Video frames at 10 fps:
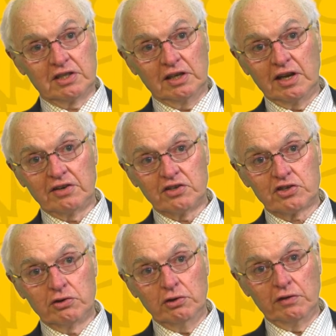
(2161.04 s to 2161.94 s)
the London
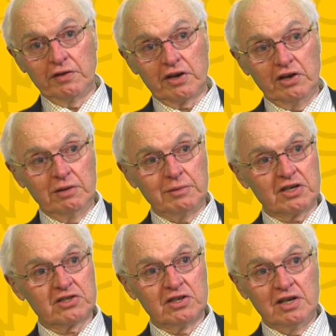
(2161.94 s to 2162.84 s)
School of
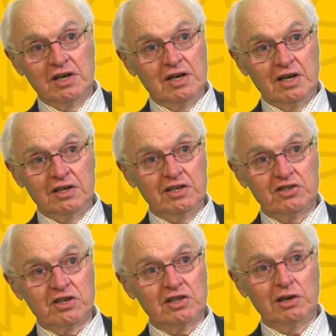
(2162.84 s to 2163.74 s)
Economics, and he
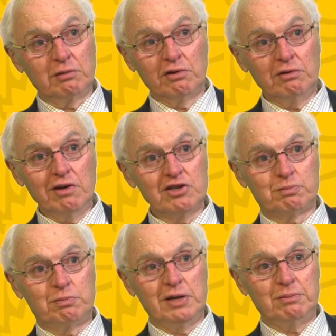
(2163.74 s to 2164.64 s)
said there were always
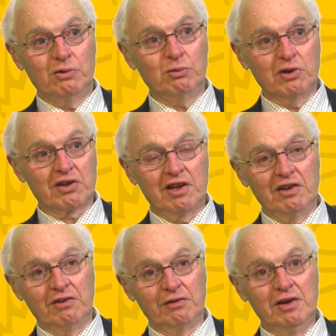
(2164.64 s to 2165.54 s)
people
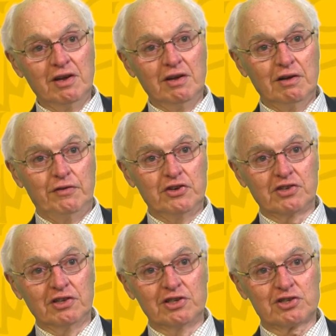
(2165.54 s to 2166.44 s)
working on
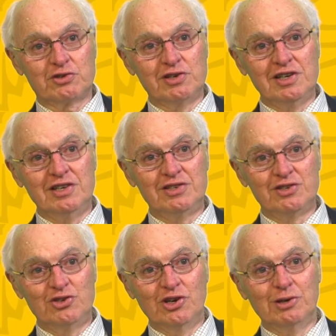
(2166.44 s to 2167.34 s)
official history
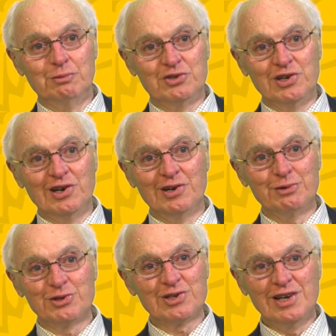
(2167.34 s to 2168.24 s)
jobs. You know,
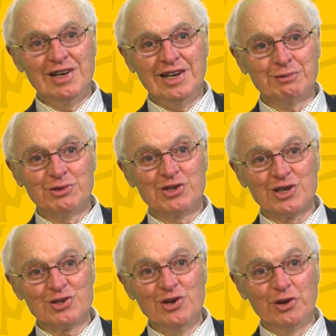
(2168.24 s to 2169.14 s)
it was
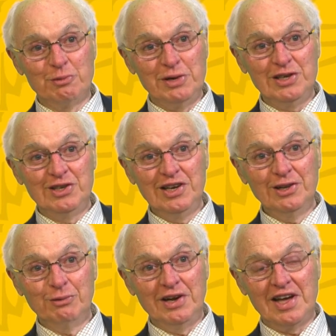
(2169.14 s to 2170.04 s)
just not a big
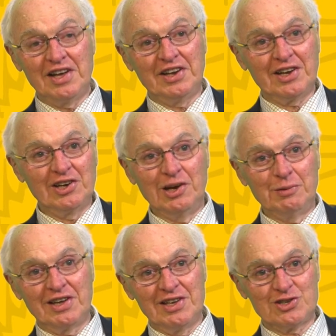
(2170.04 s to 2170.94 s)
deal. We had
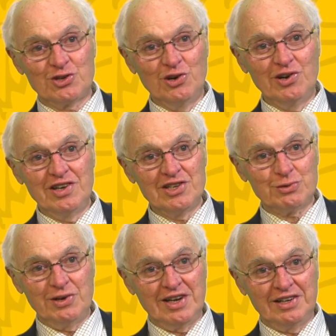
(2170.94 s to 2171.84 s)
economic historians,
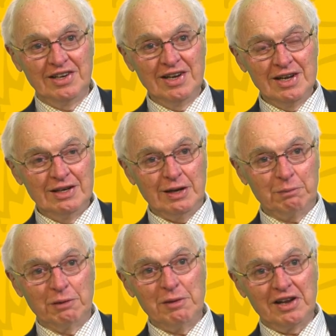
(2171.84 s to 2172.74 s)
we had
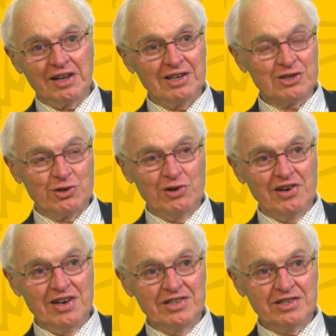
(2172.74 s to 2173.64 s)
diplomatic
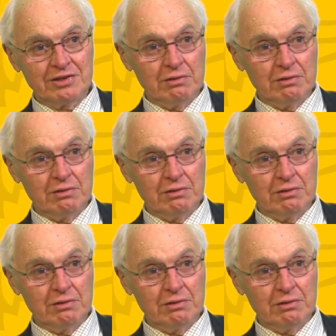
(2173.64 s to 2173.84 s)
historians,